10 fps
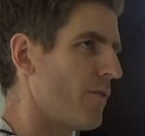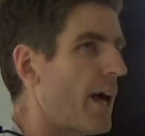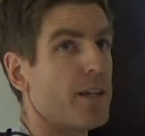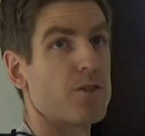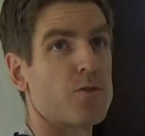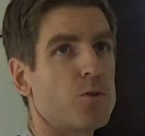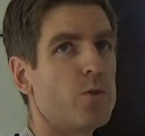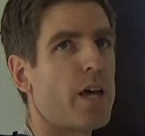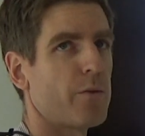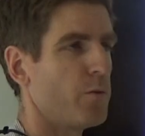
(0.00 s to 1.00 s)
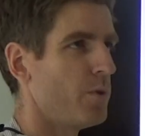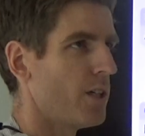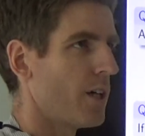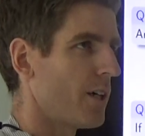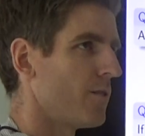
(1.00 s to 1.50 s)
that is true, that would be
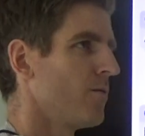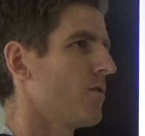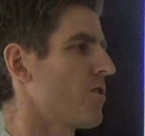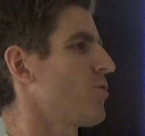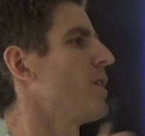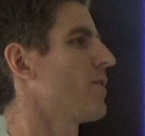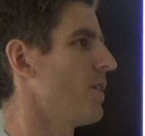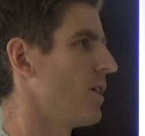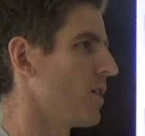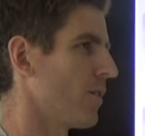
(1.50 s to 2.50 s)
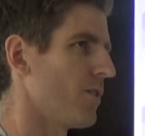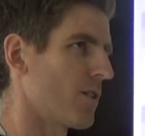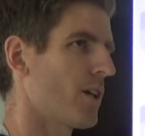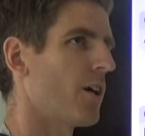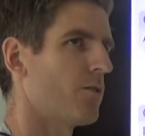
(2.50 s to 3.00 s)
a strengthening of this
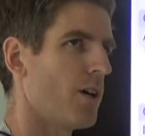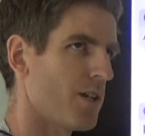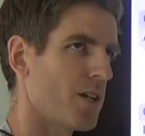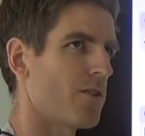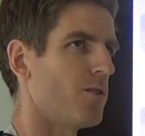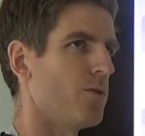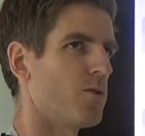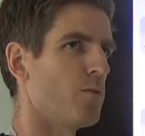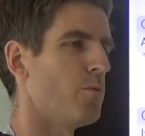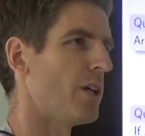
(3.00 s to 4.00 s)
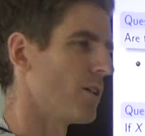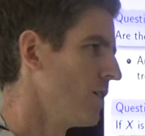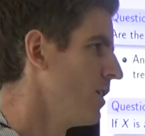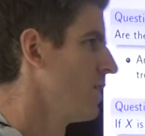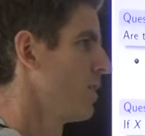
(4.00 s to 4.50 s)
characterization due to
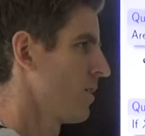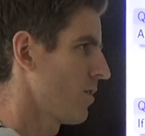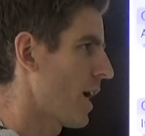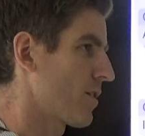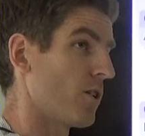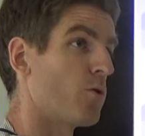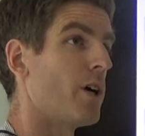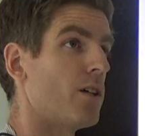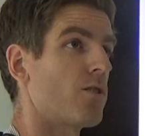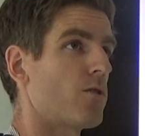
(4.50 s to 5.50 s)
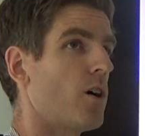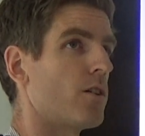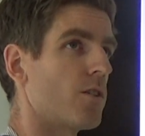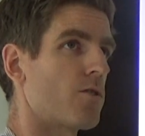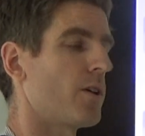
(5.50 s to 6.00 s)
being actually quite a
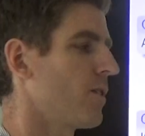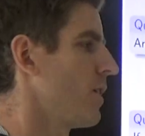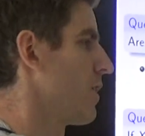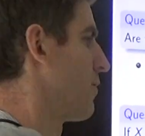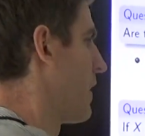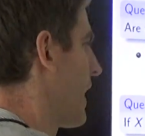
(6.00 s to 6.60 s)
strong strengthening of